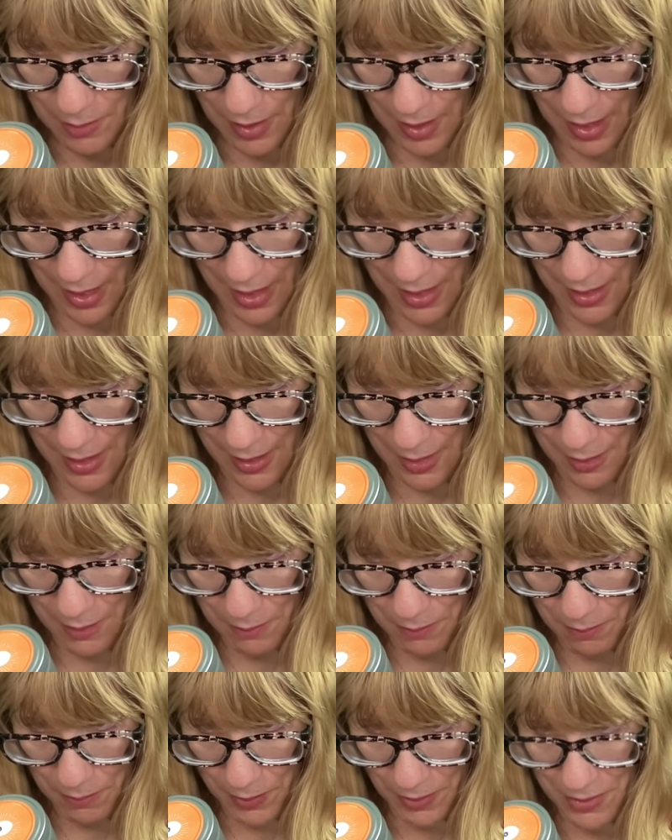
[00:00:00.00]
Uh,
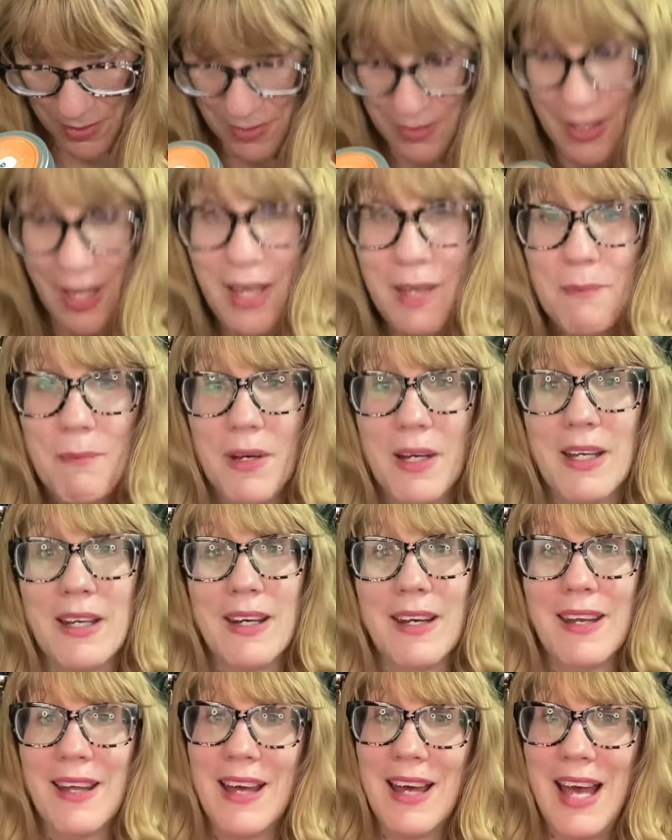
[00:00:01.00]

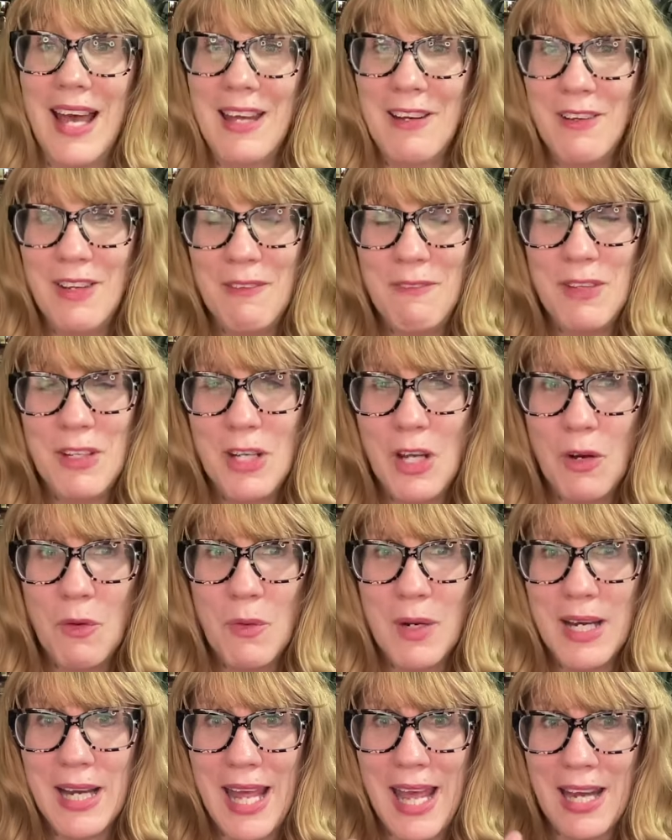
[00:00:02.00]
persimmon. I don't even know
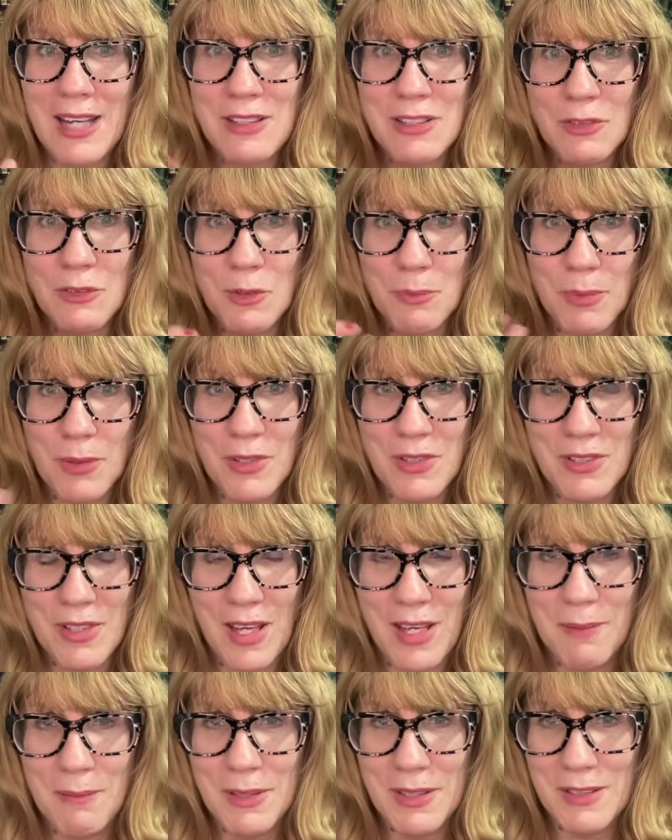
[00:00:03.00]
what actual
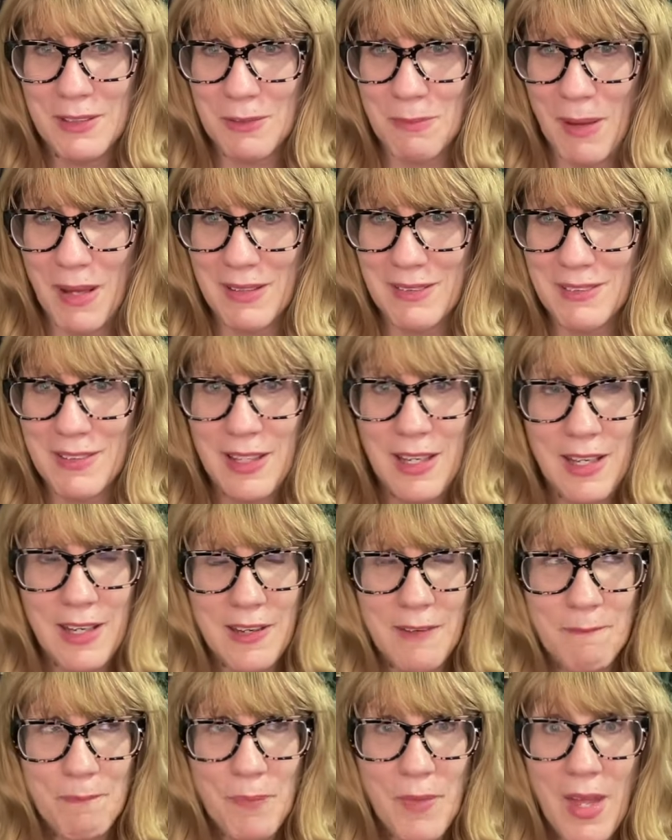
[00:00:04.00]
persimmon smells
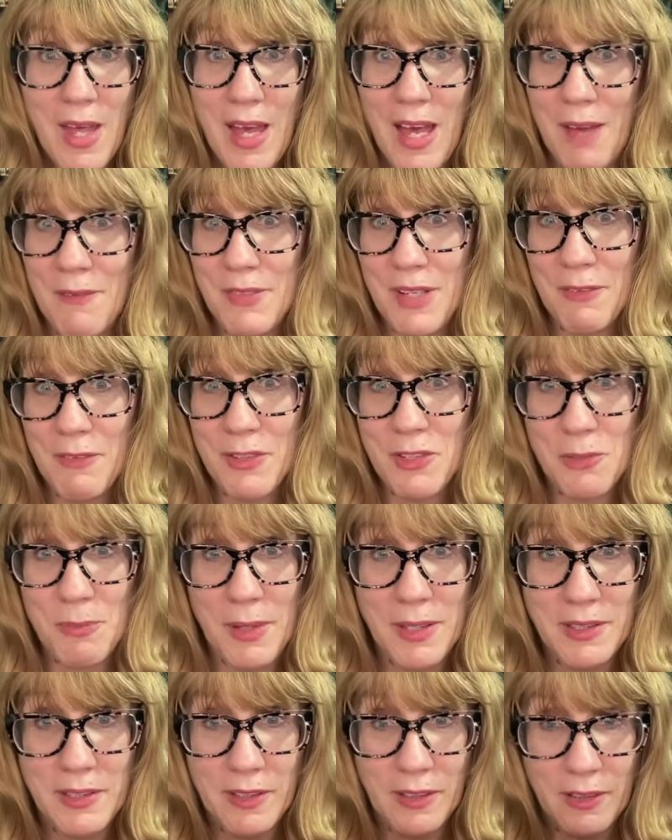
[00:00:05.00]
like. I've never
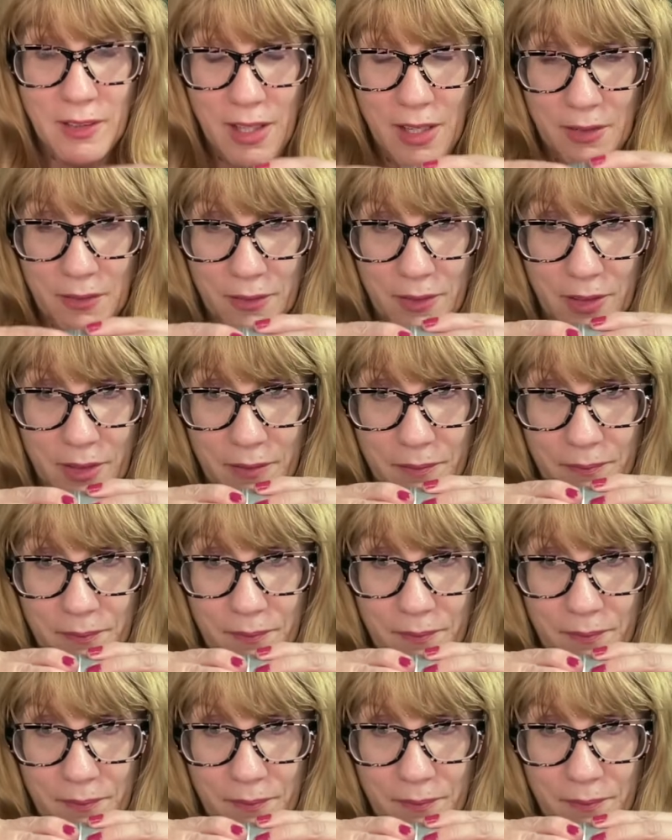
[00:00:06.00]
smelled it alone.